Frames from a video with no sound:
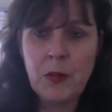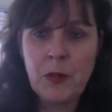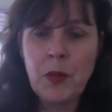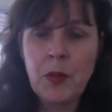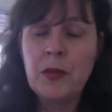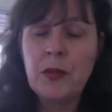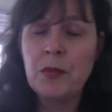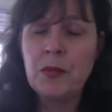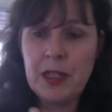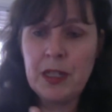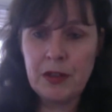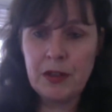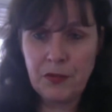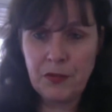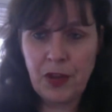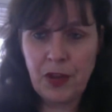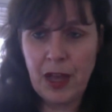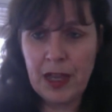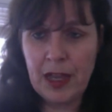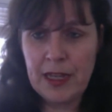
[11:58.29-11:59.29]
We
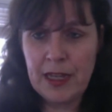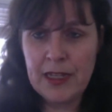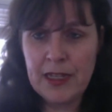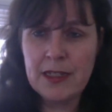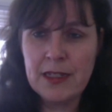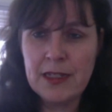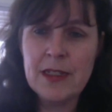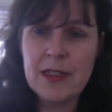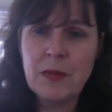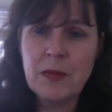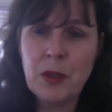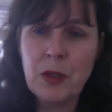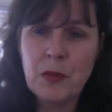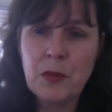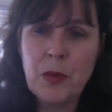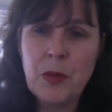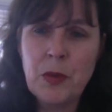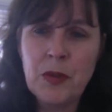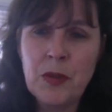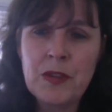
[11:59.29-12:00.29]
redefined
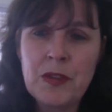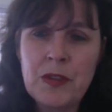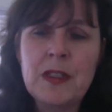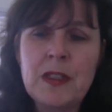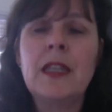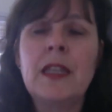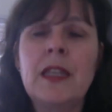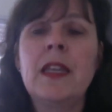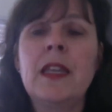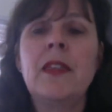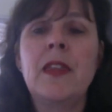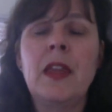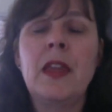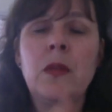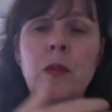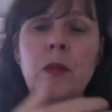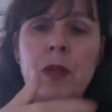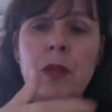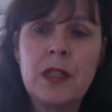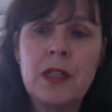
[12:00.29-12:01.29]
what we were seeing, and
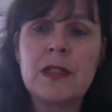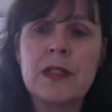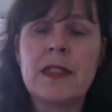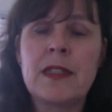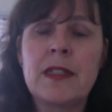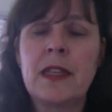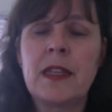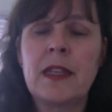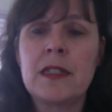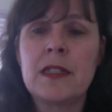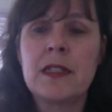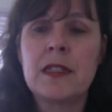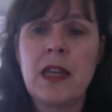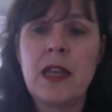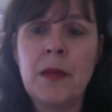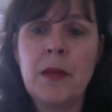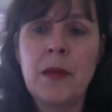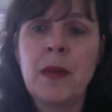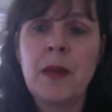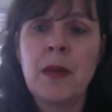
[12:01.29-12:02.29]
then we did a second
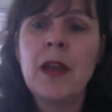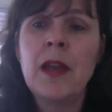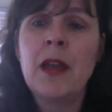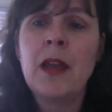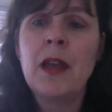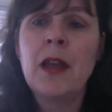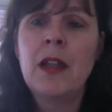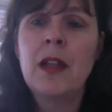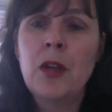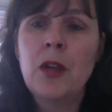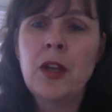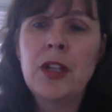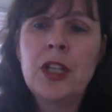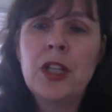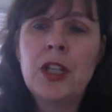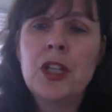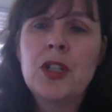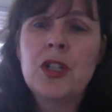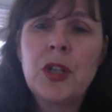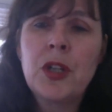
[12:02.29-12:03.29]
time
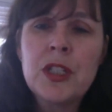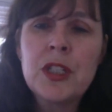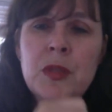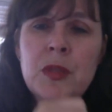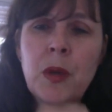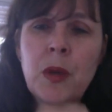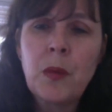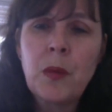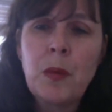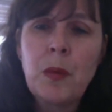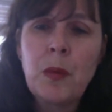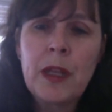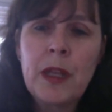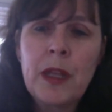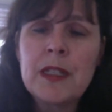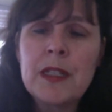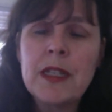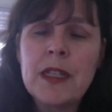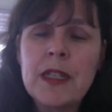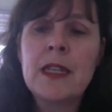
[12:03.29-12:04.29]
learning journeys where we
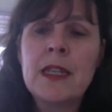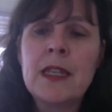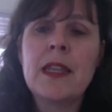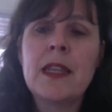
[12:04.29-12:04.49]
went in